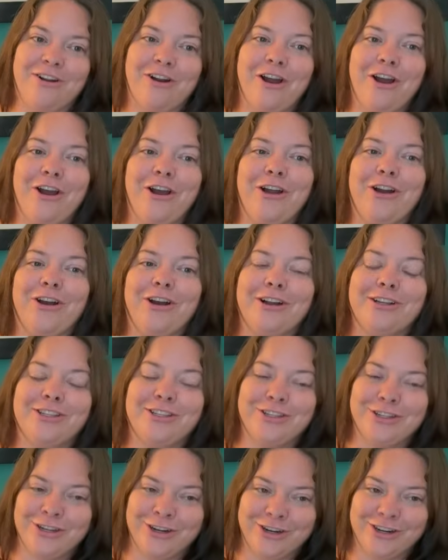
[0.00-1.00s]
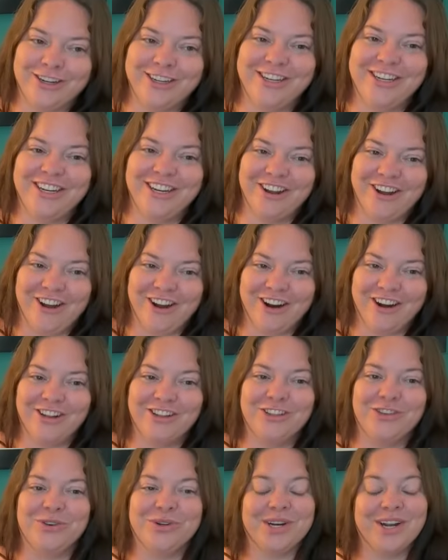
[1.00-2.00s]
are certain
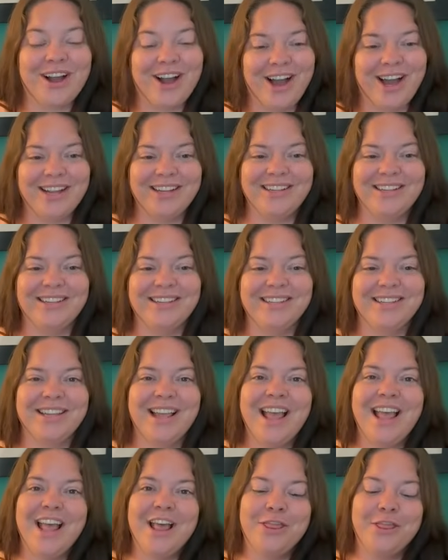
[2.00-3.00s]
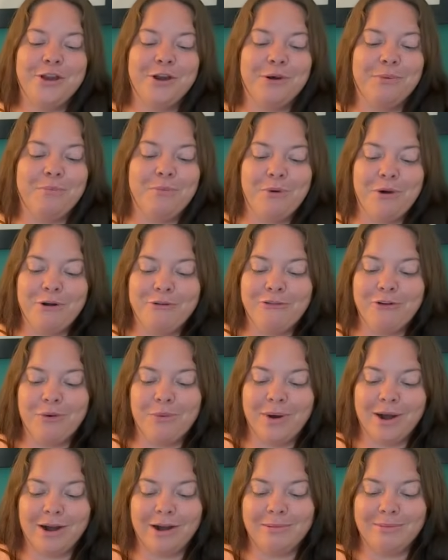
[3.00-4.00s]
yarns or cottons that are more for
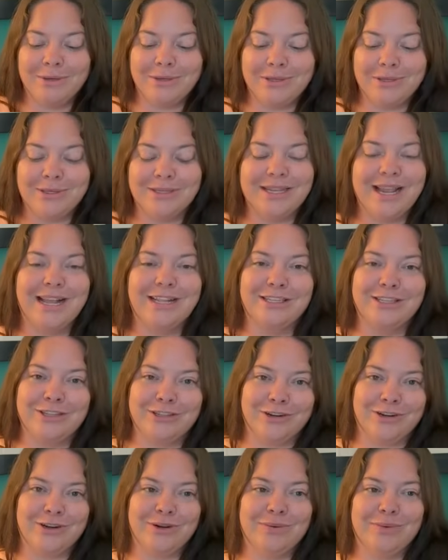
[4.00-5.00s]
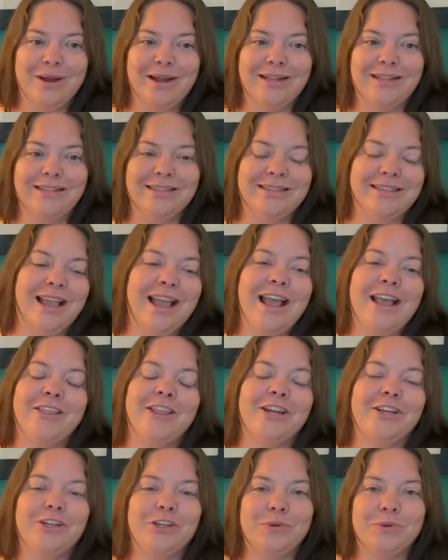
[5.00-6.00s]
wearables and certain ones
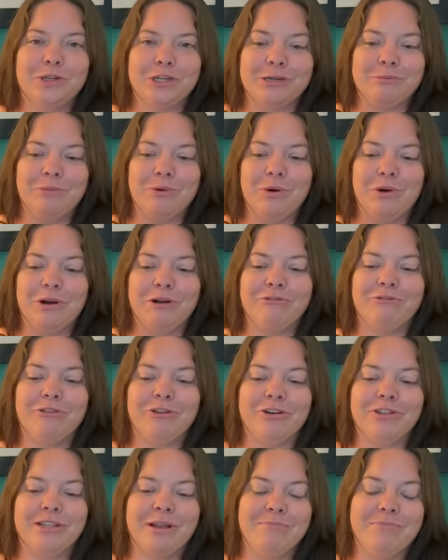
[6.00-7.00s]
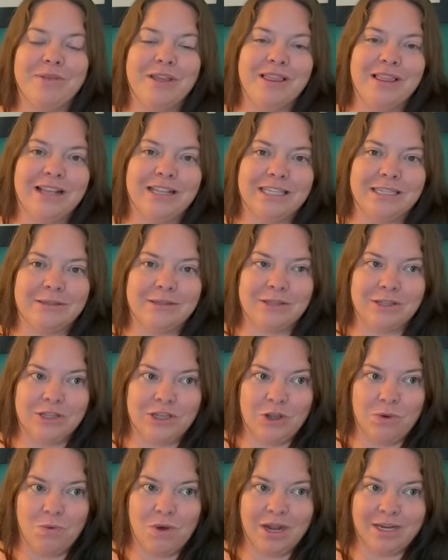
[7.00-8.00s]
that do work more for something that's
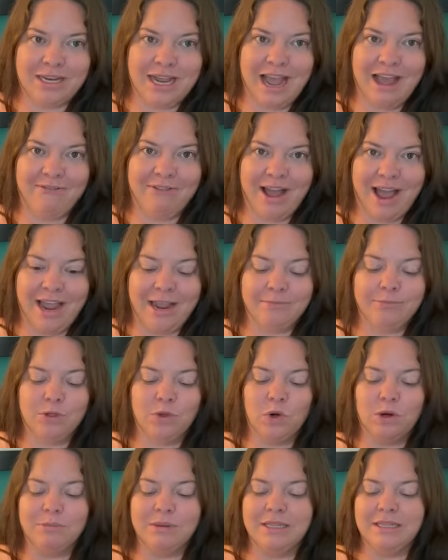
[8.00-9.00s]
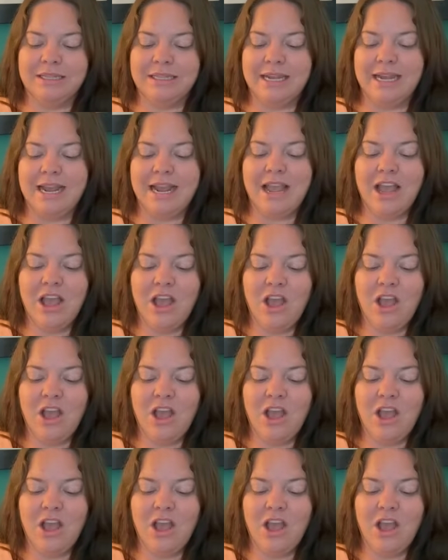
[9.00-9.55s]
you want to have high absorbency,